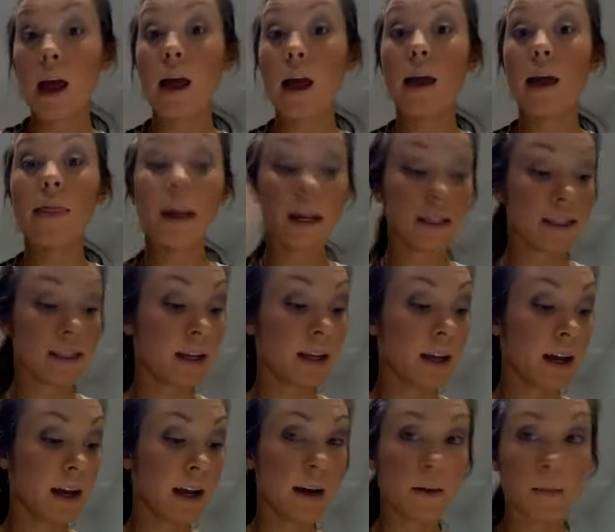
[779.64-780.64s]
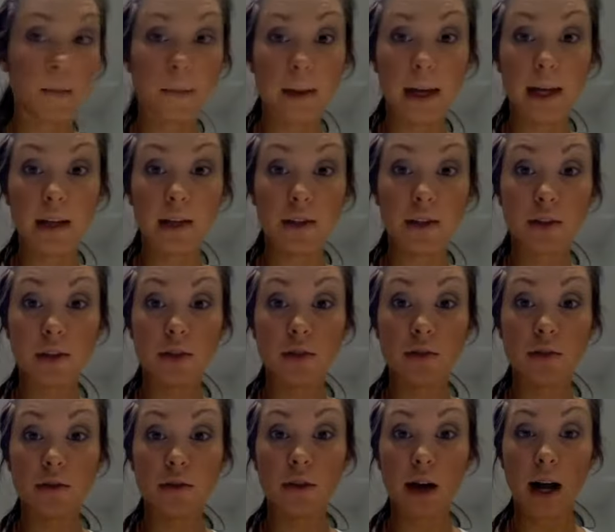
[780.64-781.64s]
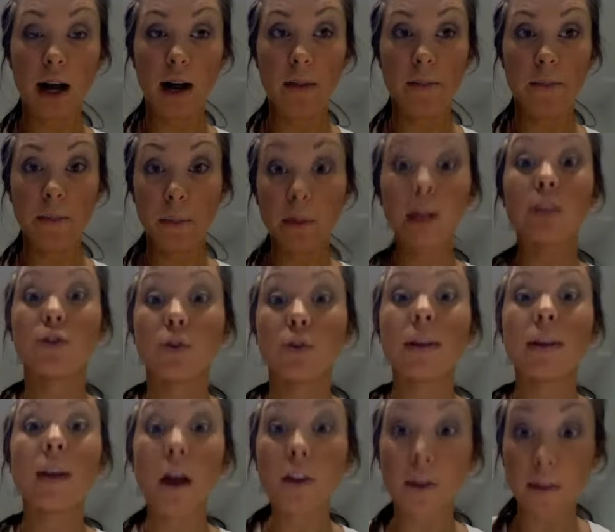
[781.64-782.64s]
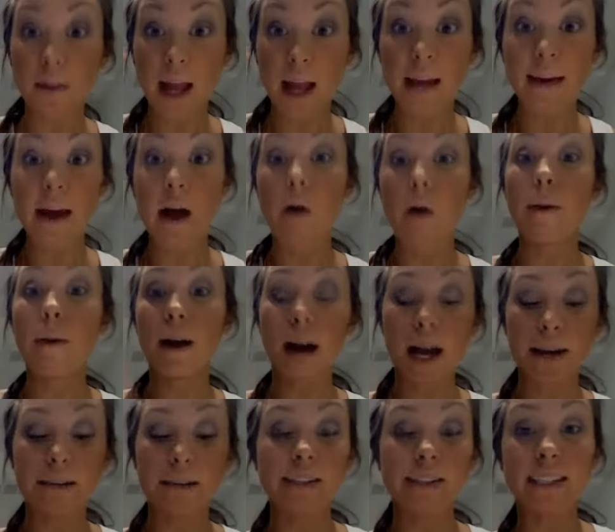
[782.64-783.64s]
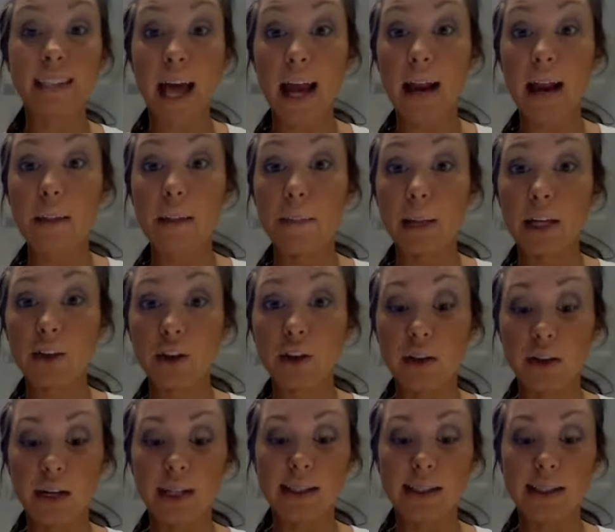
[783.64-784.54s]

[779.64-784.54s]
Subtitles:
And that's going to help it to, I'm going to do another line to help it kind of set and make sure that it